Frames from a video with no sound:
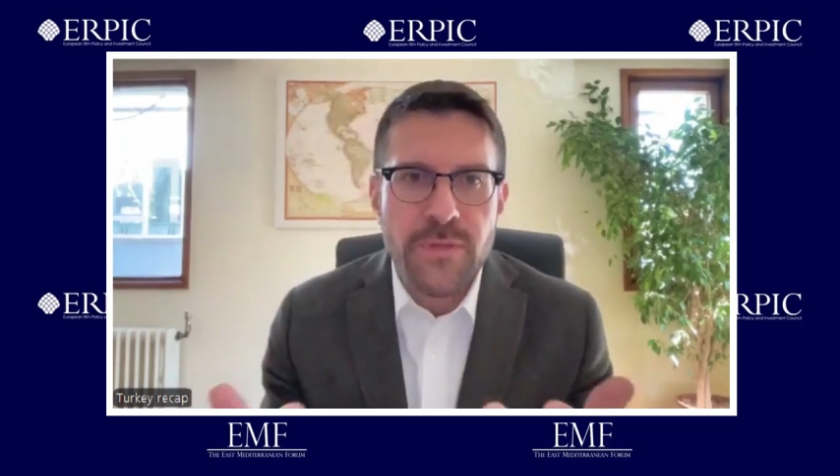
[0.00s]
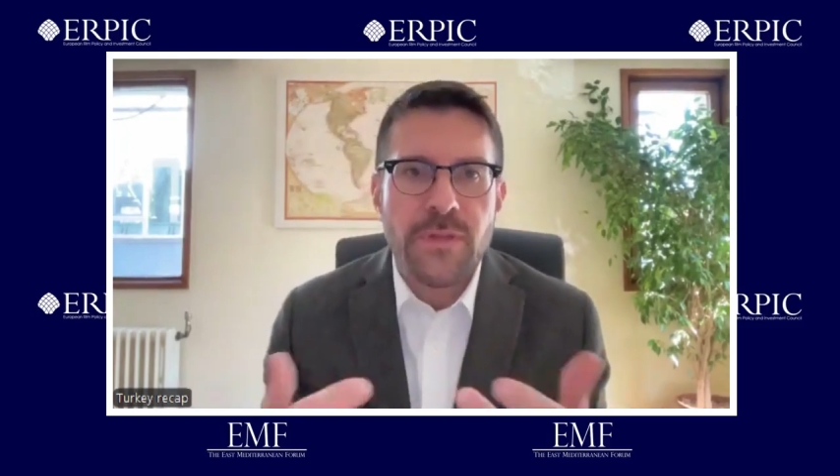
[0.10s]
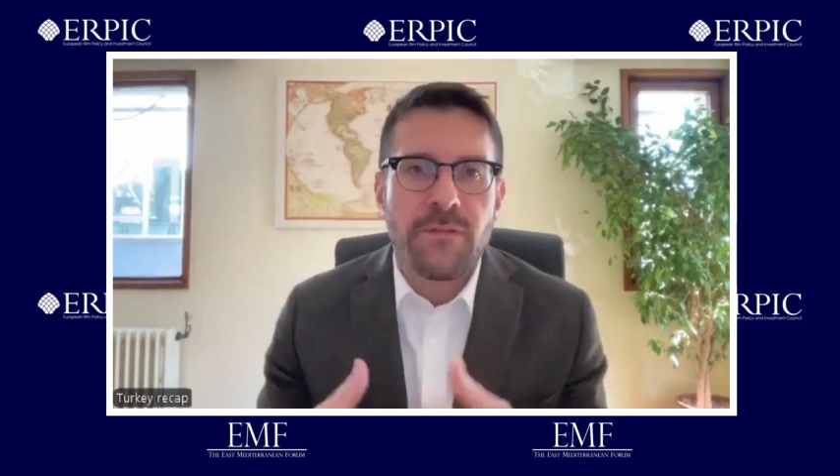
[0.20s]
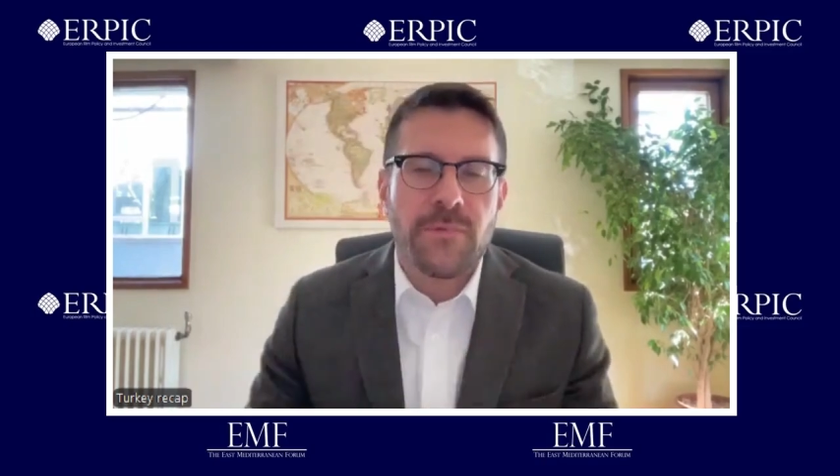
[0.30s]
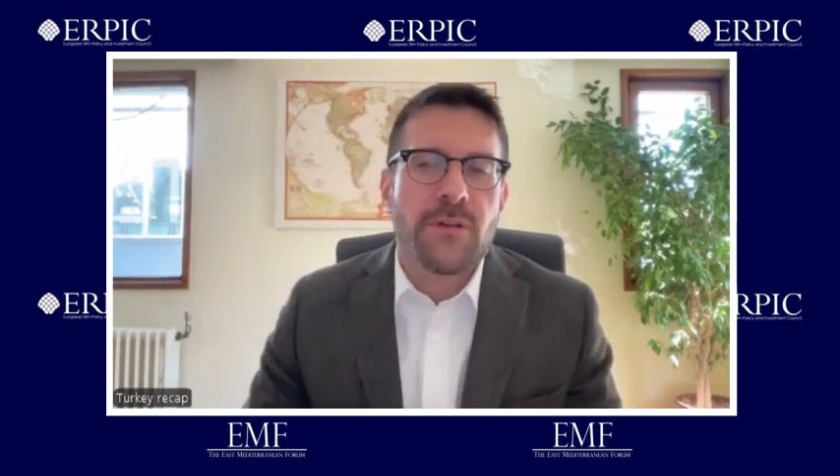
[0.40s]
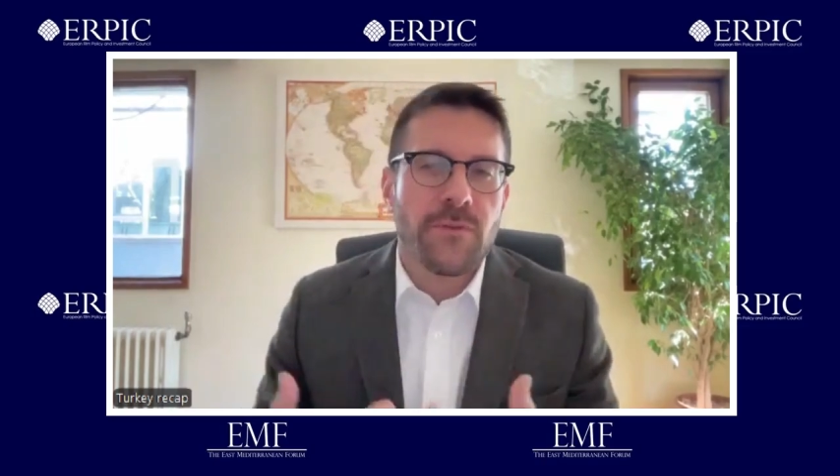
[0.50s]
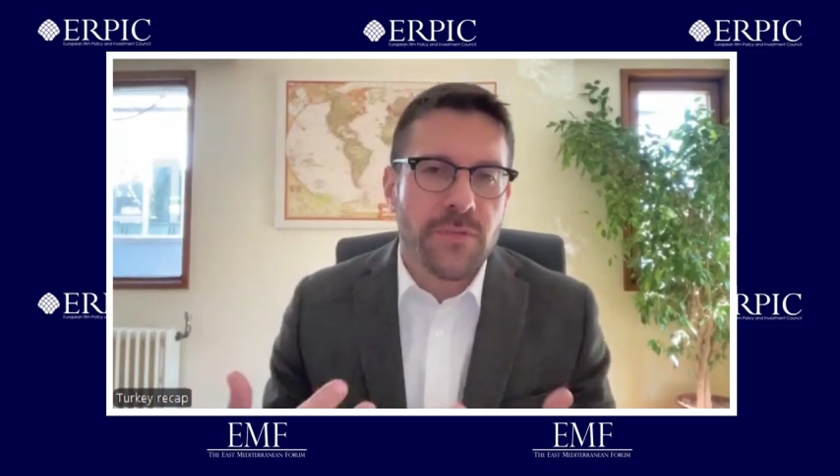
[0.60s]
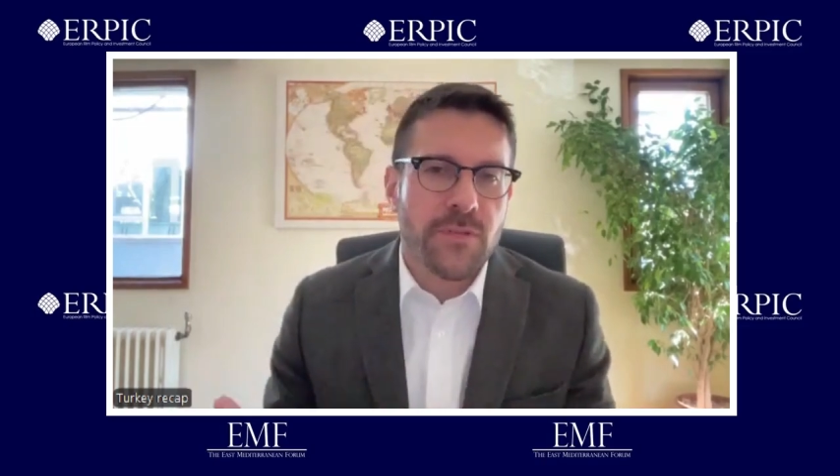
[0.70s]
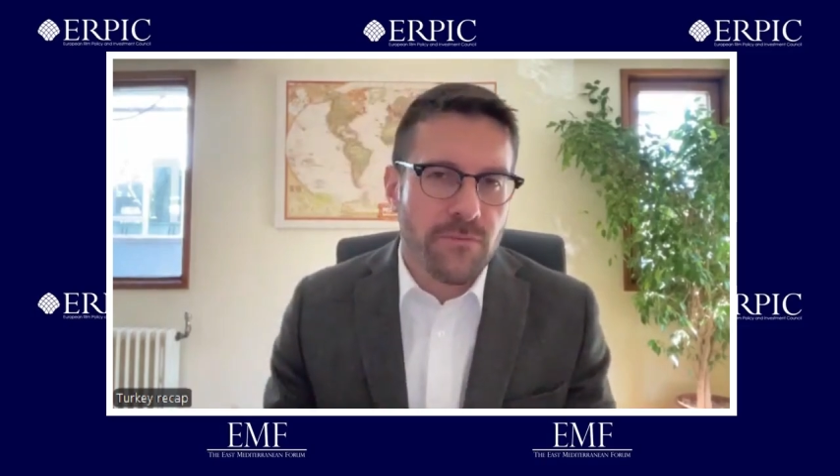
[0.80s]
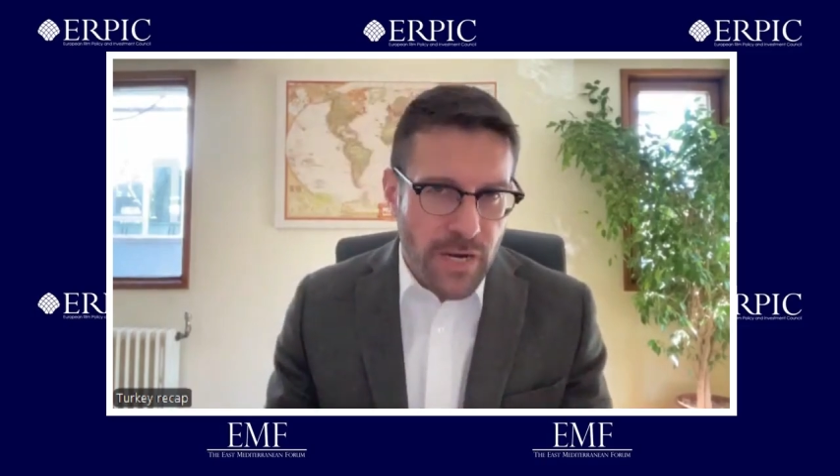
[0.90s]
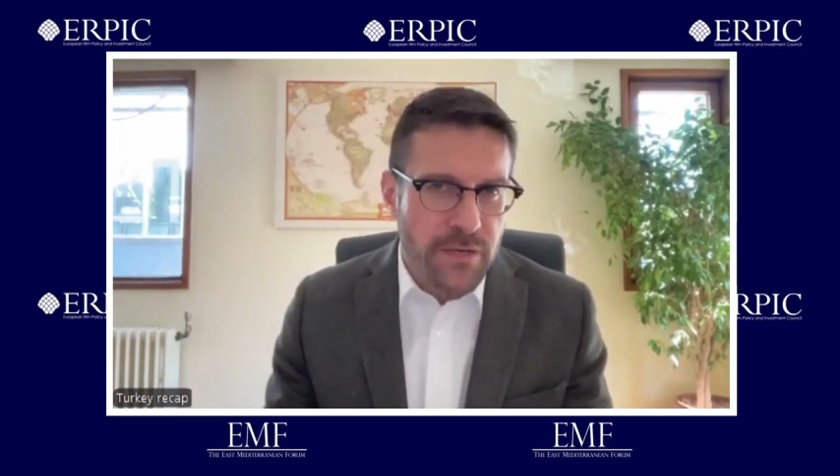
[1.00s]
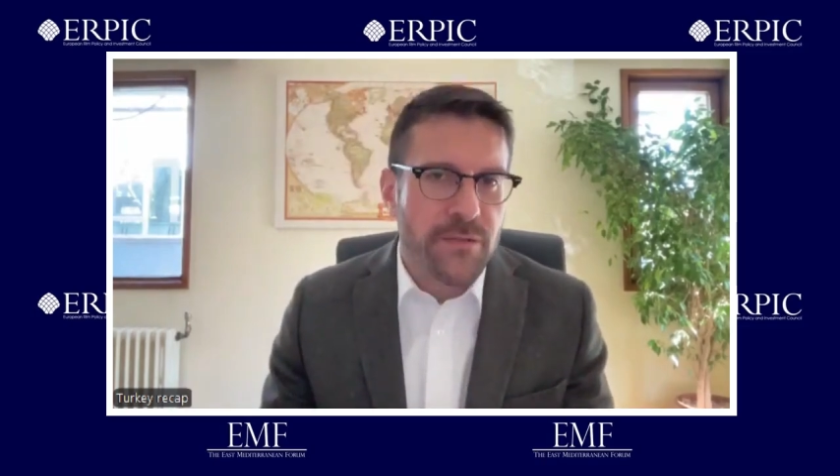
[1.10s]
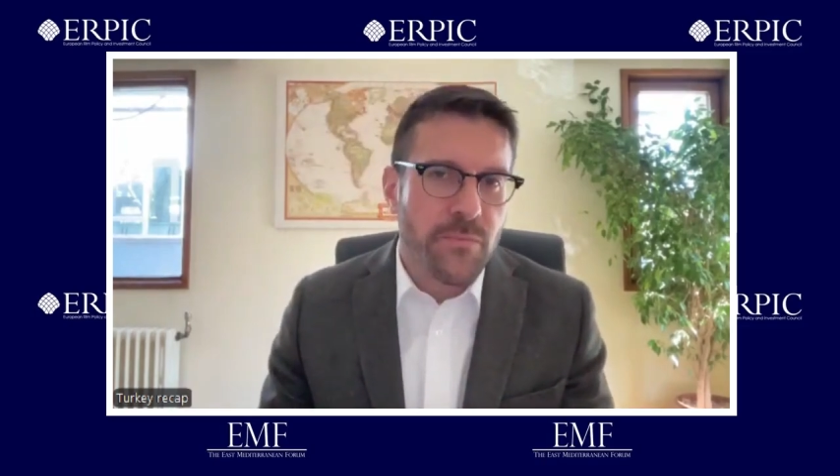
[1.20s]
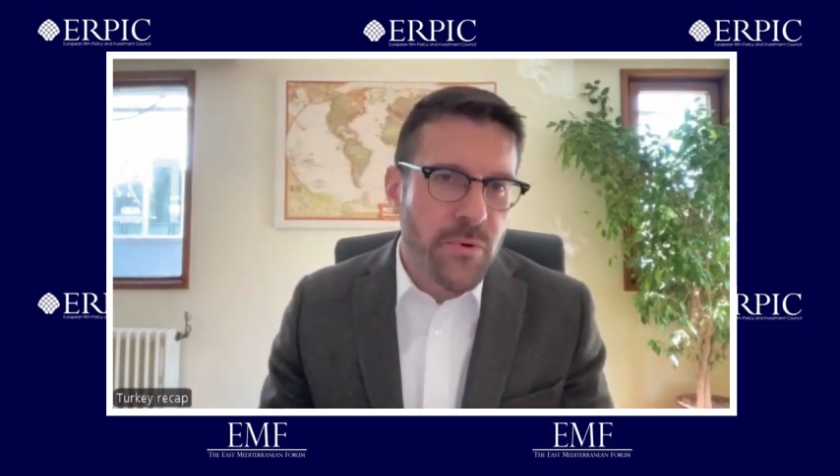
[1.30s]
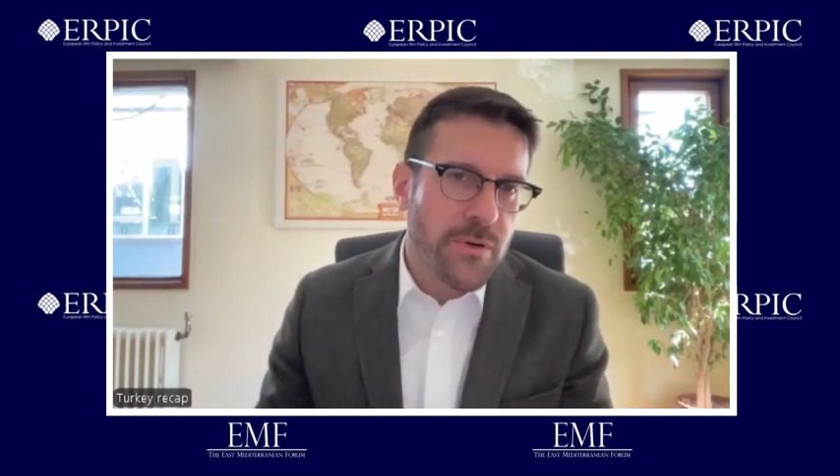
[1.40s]
if there was direct
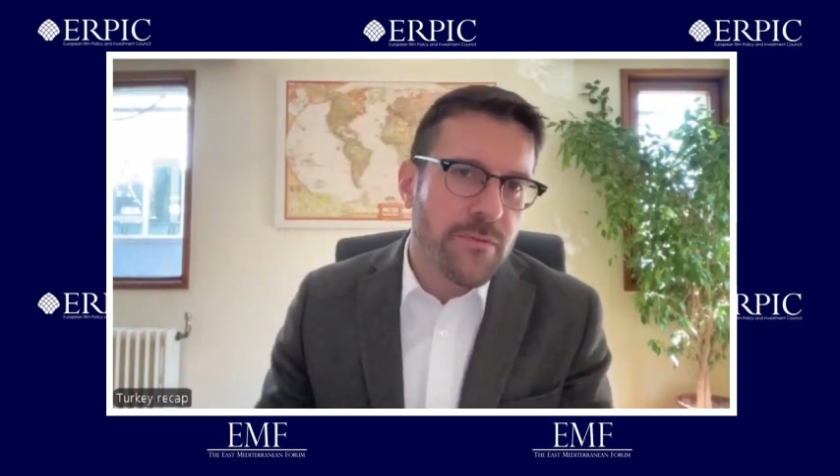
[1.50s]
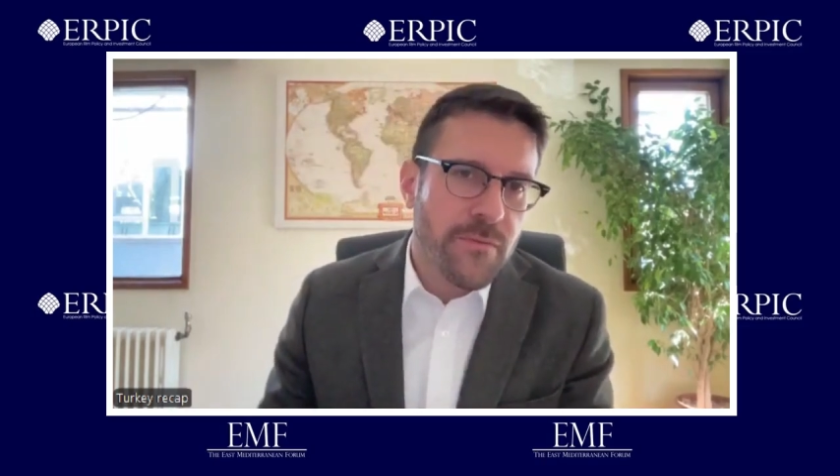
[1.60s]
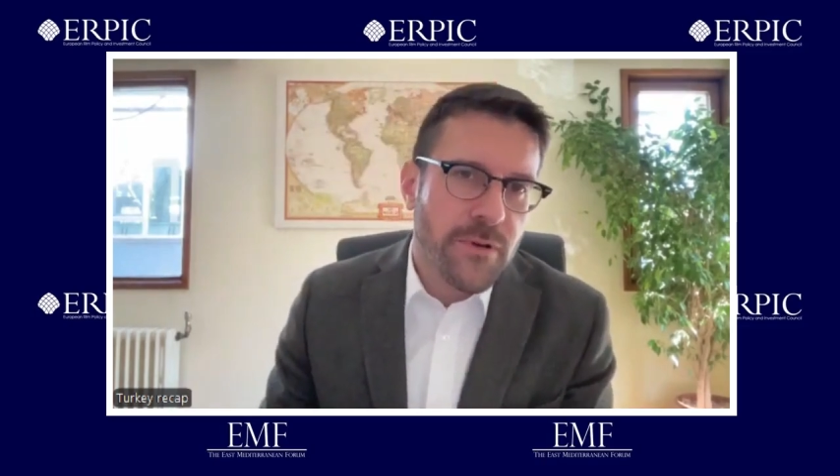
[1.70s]
support for